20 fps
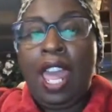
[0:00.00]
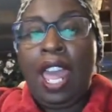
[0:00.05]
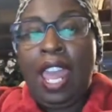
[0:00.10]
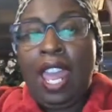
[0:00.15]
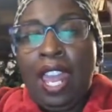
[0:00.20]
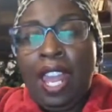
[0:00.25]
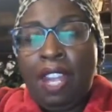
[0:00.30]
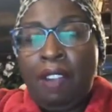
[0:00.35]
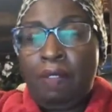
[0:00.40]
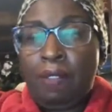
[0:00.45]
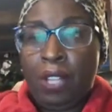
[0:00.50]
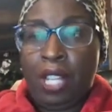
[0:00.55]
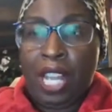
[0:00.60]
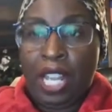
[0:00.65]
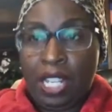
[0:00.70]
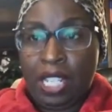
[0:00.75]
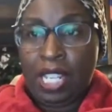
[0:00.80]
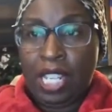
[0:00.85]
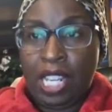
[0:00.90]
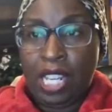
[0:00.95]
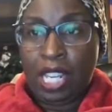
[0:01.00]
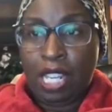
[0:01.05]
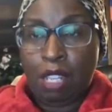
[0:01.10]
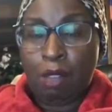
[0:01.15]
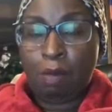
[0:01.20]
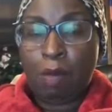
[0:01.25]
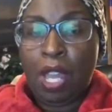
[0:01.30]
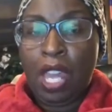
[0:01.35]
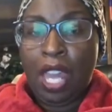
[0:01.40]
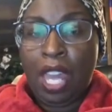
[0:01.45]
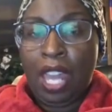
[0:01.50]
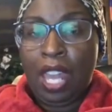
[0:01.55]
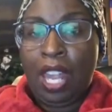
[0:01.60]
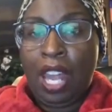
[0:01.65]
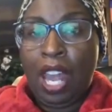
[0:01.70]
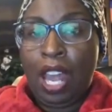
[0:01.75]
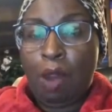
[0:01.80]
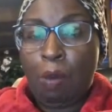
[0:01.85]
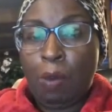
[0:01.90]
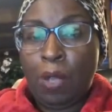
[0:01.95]
and for that team and
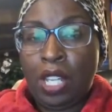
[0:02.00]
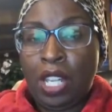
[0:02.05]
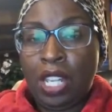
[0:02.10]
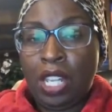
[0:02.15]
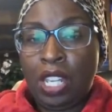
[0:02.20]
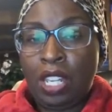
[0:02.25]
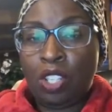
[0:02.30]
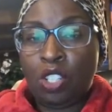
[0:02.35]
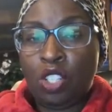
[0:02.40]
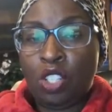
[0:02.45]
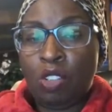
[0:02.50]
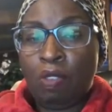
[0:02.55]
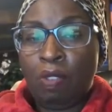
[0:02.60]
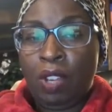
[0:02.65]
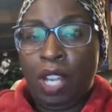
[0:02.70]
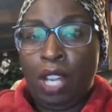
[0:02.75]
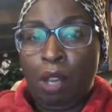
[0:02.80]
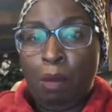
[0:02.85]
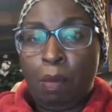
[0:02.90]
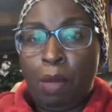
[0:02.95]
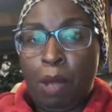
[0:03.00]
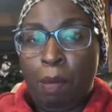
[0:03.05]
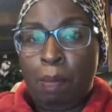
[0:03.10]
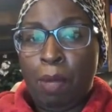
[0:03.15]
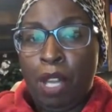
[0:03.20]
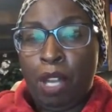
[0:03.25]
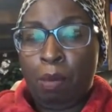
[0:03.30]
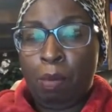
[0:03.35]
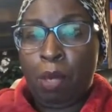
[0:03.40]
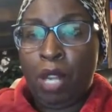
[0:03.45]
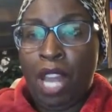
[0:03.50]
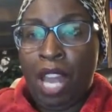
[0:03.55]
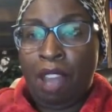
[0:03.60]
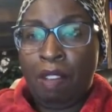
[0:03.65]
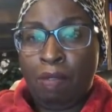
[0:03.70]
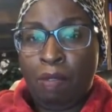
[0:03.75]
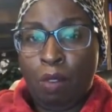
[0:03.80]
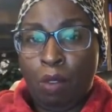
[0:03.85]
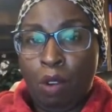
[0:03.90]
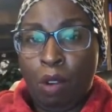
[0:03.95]
how we can develop a better
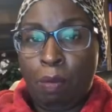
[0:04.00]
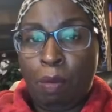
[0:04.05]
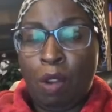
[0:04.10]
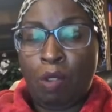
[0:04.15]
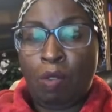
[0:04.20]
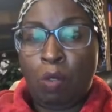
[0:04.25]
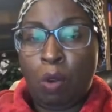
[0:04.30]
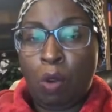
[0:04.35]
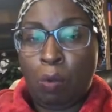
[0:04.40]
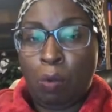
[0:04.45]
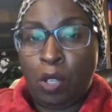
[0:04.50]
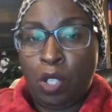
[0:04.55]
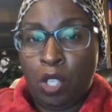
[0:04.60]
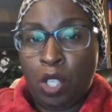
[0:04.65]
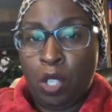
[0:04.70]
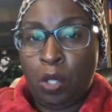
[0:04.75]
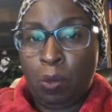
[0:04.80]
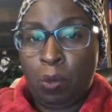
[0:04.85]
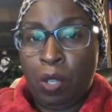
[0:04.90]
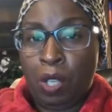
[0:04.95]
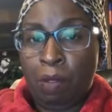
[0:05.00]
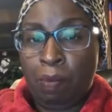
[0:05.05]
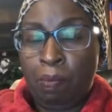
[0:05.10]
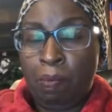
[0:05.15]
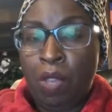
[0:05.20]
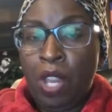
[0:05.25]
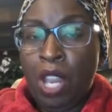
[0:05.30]
platform of what we're doing.